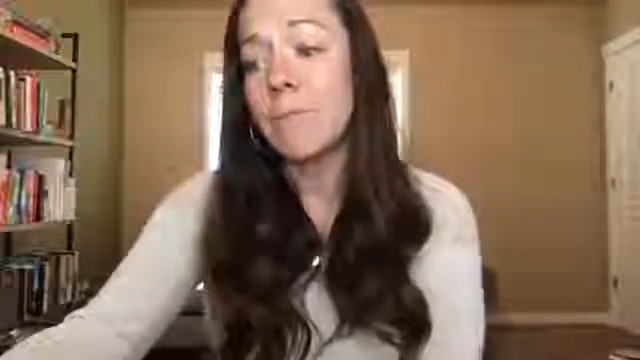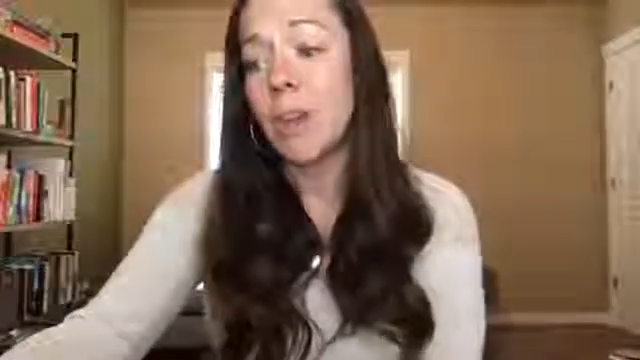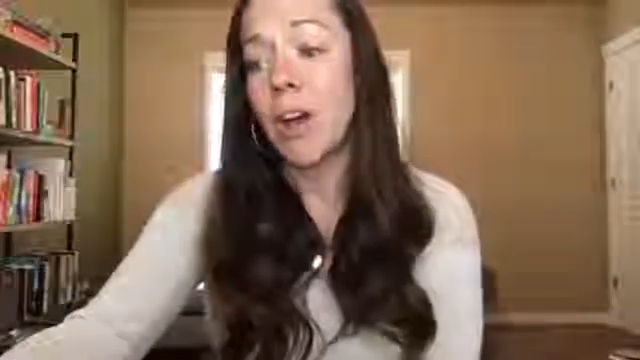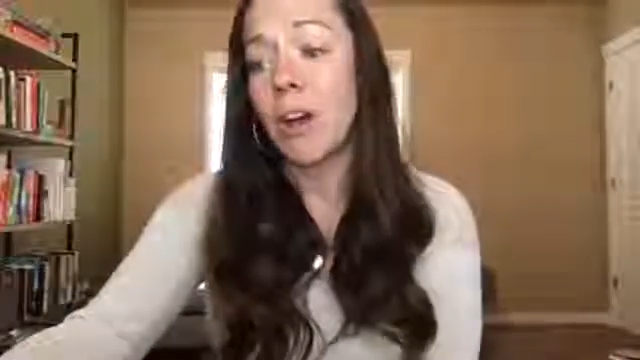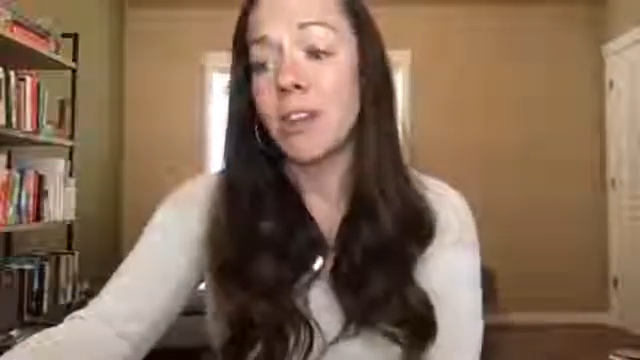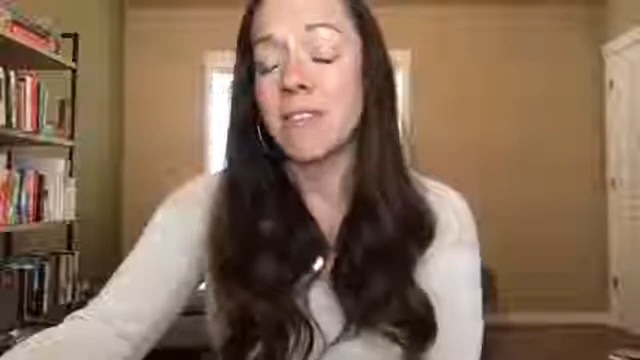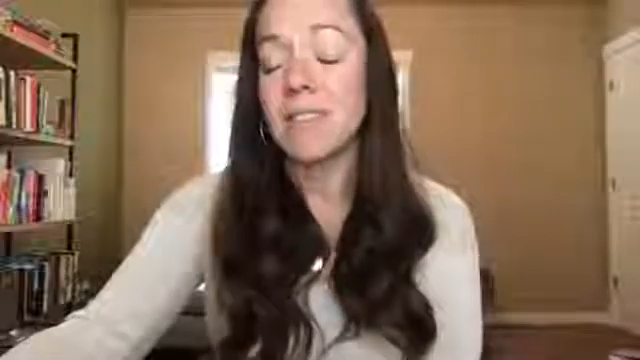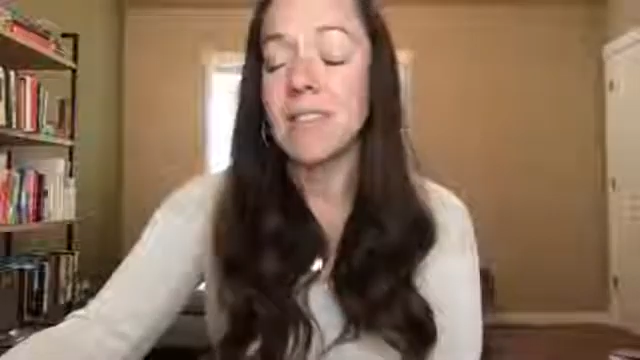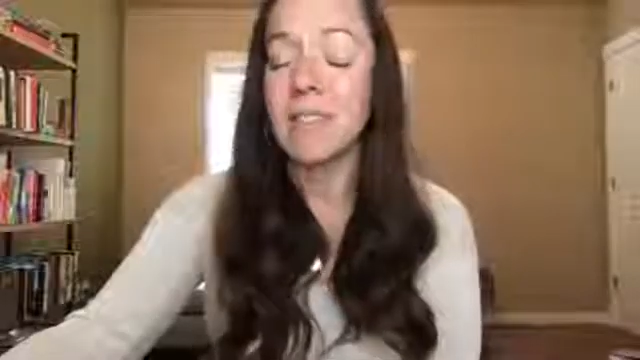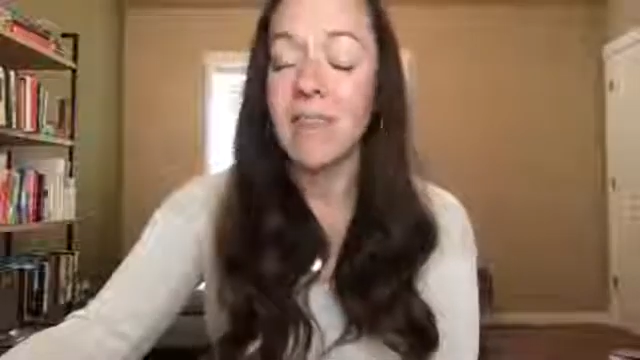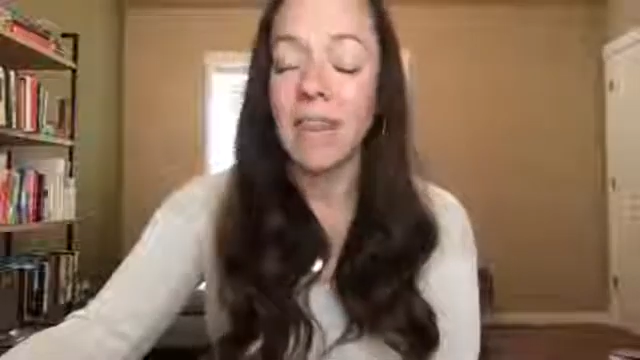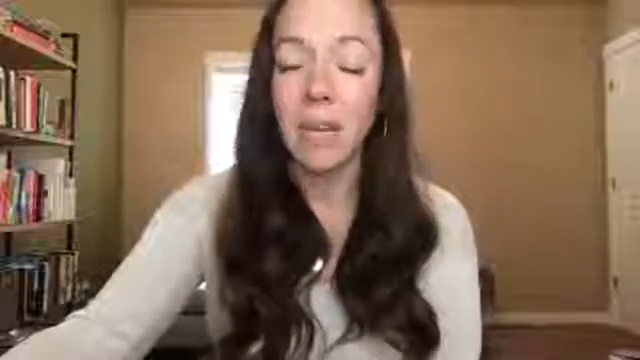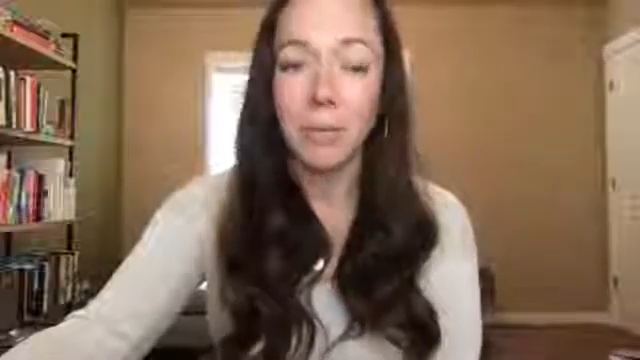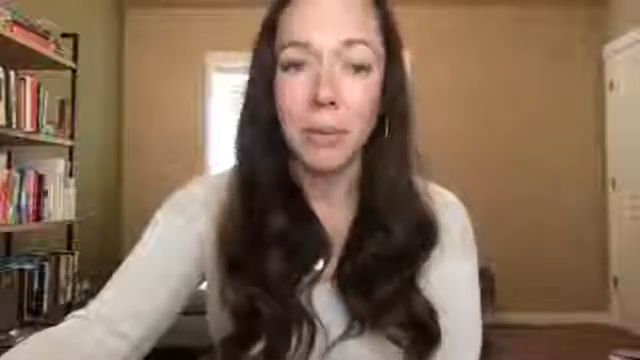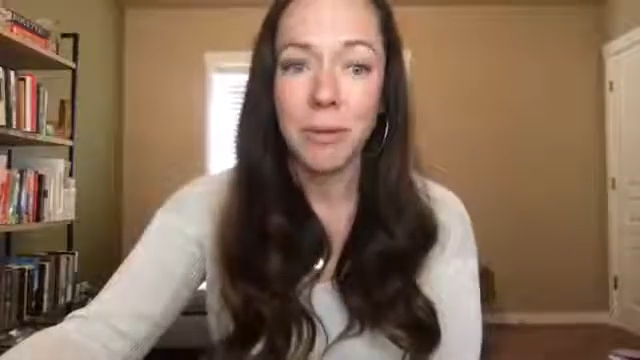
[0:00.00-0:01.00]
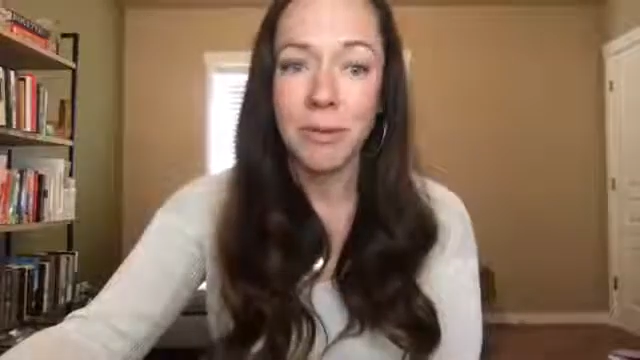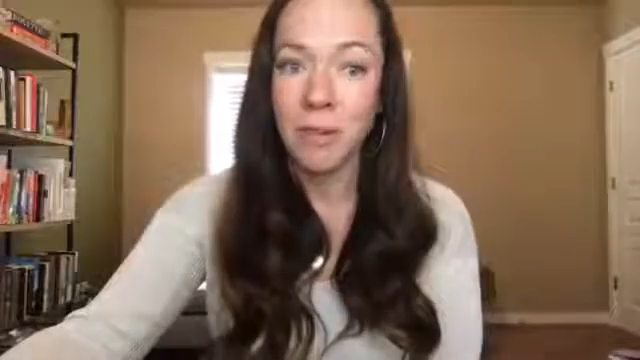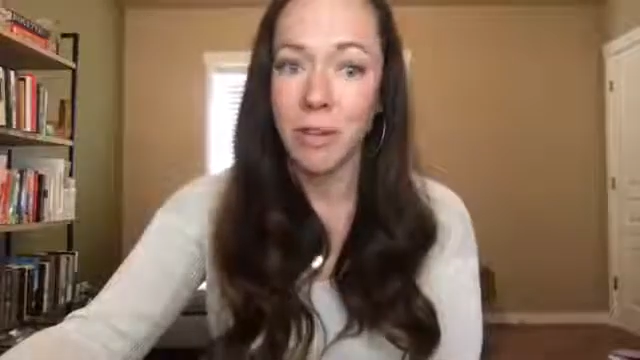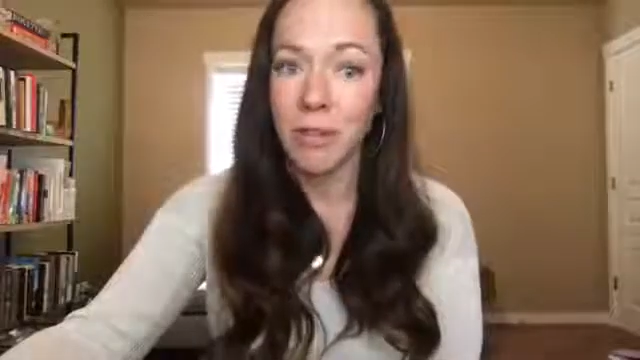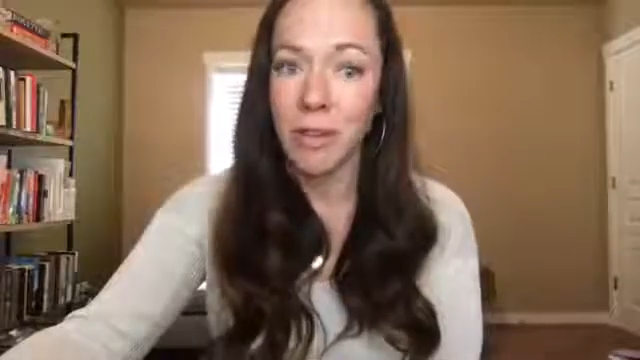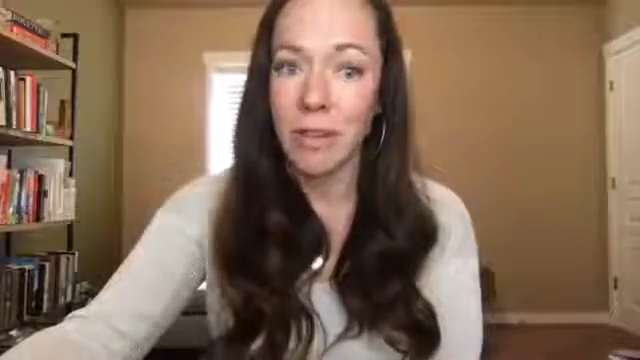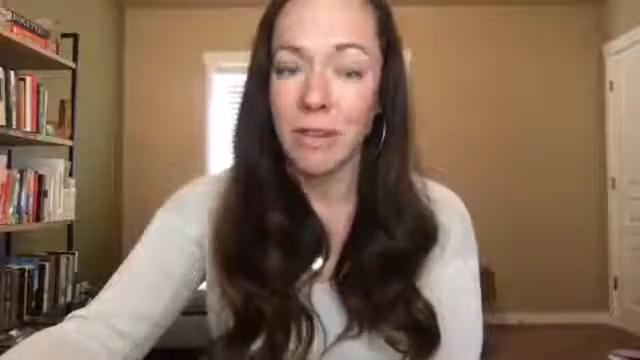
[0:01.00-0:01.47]
are synthetic
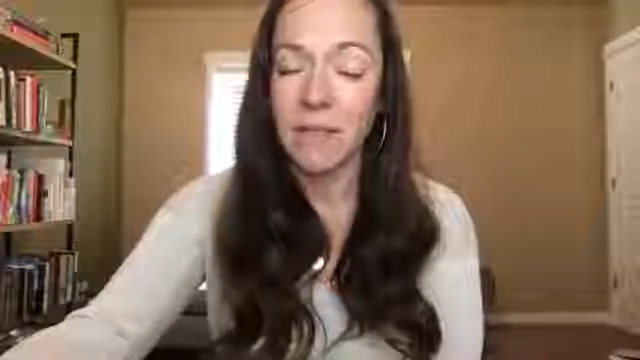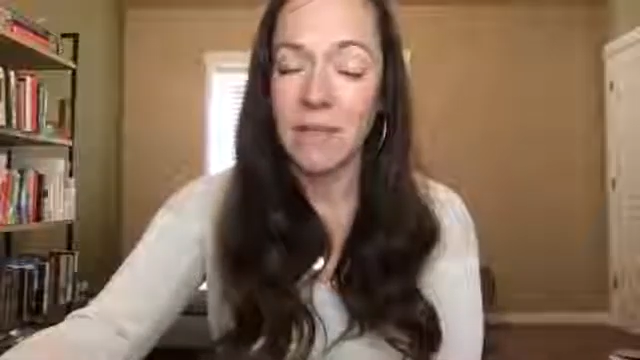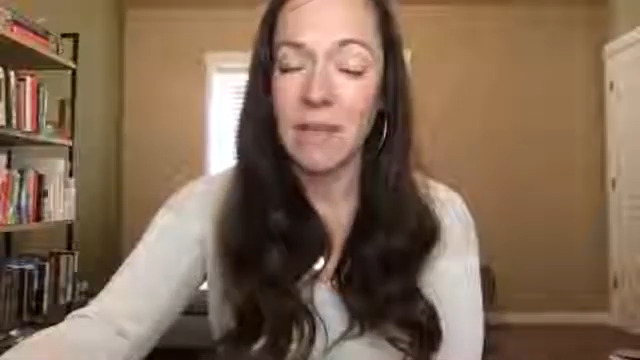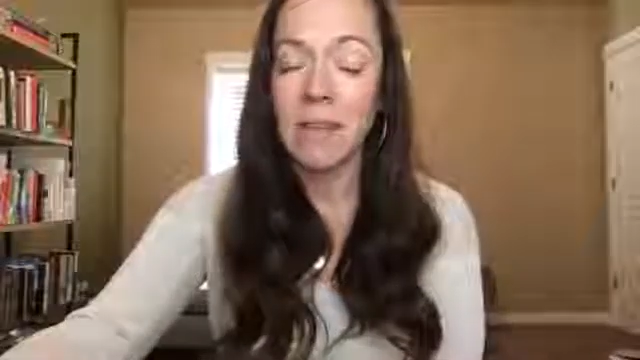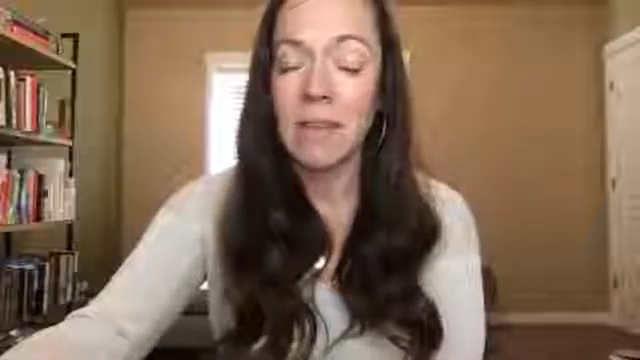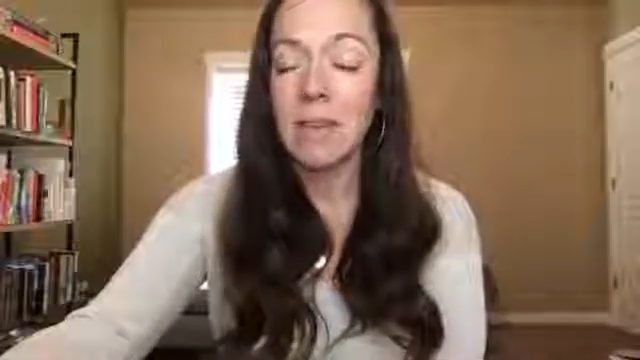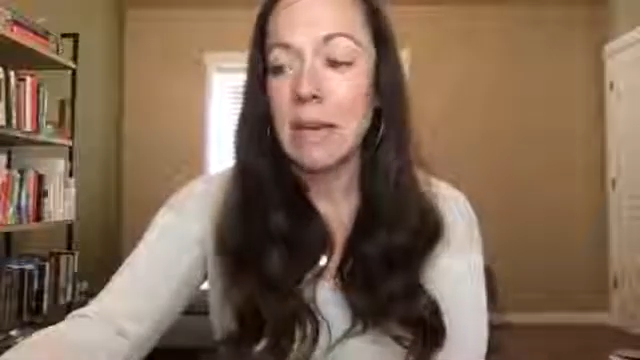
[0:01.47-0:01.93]
preservatives.